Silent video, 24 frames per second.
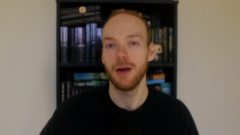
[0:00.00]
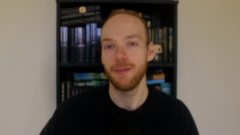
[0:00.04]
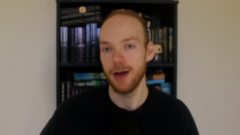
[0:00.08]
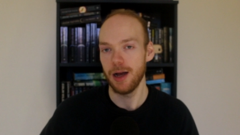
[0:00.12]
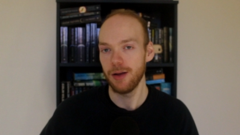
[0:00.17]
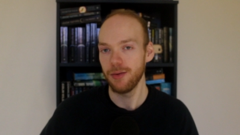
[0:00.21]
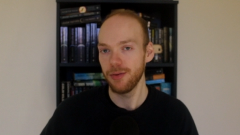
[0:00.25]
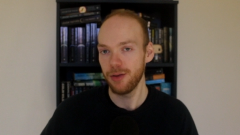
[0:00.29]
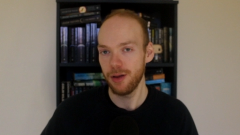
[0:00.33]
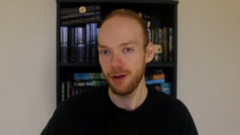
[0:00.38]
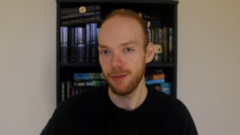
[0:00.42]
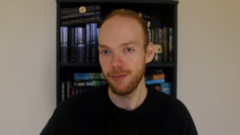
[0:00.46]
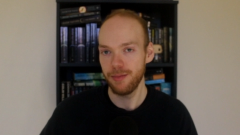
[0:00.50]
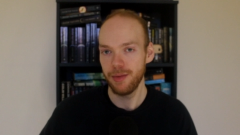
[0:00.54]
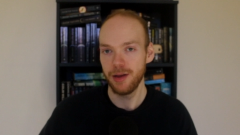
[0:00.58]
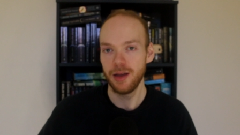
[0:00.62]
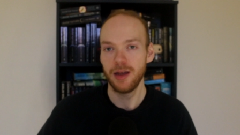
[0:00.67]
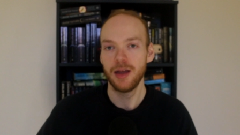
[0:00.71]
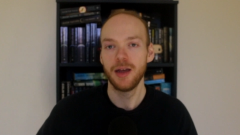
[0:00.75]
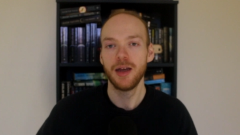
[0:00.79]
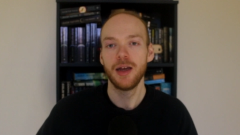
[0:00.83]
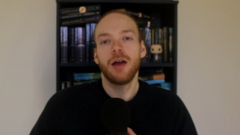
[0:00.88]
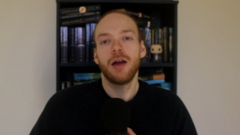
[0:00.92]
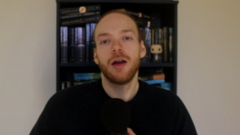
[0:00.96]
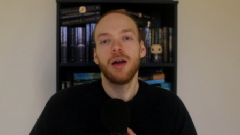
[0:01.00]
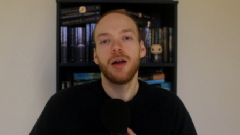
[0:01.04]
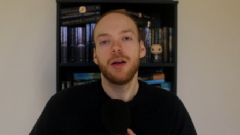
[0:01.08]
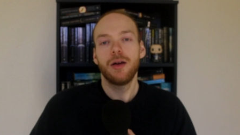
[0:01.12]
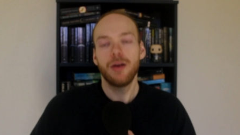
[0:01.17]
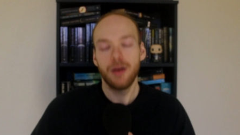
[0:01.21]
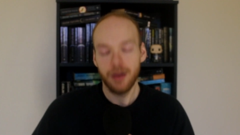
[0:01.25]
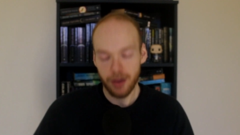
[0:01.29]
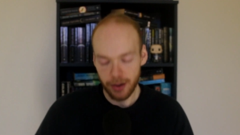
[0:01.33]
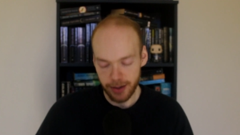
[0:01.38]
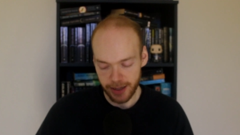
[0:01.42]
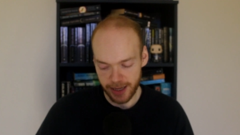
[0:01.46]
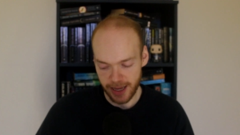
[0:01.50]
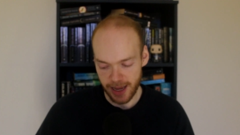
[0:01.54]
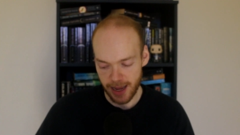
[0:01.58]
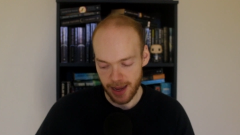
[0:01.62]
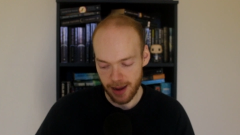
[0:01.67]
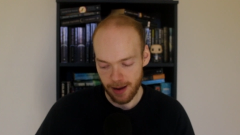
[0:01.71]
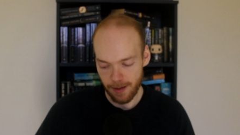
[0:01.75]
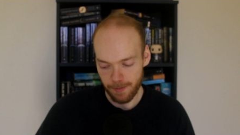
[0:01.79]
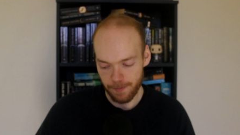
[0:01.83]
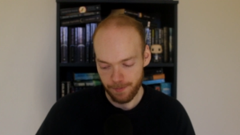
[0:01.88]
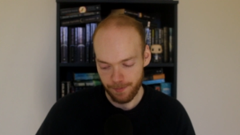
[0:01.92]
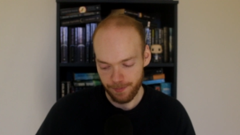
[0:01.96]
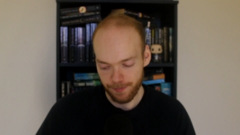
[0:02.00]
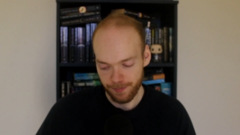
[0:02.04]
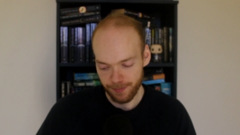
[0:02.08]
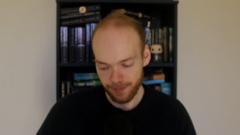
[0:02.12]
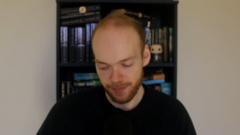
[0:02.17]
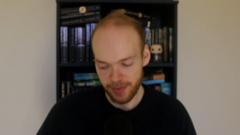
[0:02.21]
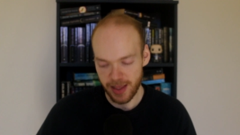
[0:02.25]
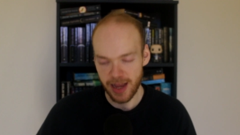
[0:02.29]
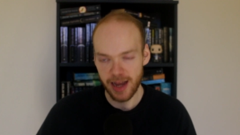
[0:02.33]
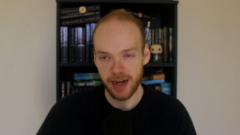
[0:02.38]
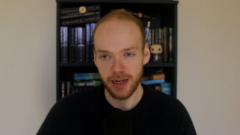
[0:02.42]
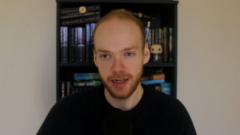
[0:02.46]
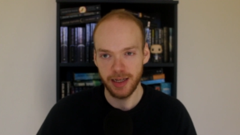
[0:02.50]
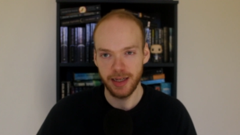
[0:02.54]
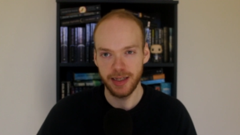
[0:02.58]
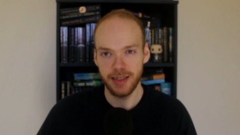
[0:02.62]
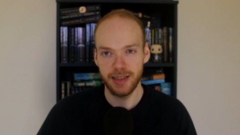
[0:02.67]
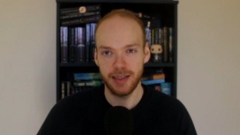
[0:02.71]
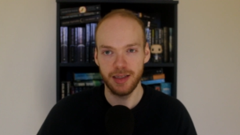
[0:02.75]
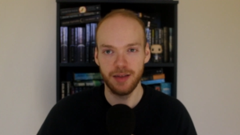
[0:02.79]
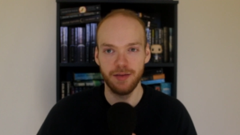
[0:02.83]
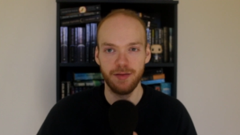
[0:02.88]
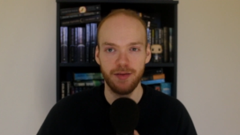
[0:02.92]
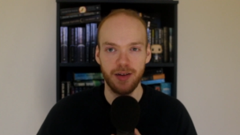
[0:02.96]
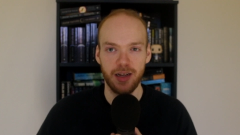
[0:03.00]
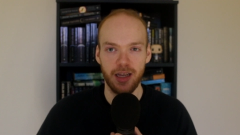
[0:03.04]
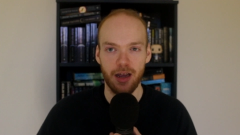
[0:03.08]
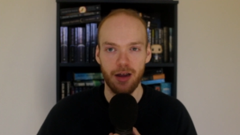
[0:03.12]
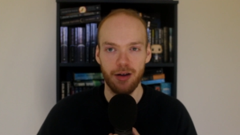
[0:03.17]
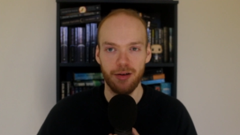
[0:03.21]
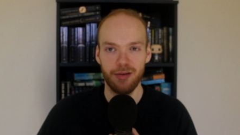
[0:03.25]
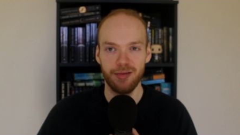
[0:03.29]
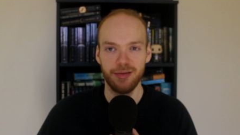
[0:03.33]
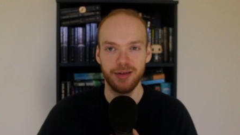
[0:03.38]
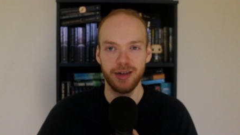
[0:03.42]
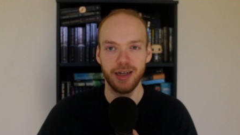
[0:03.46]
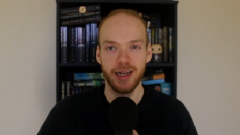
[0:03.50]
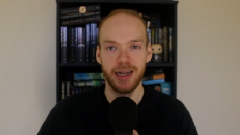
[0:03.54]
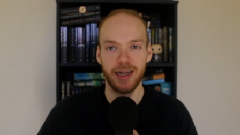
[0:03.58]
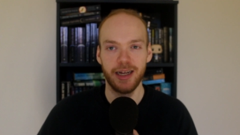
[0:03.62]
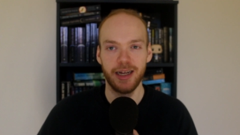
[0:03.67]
about them. Okay, that is the video.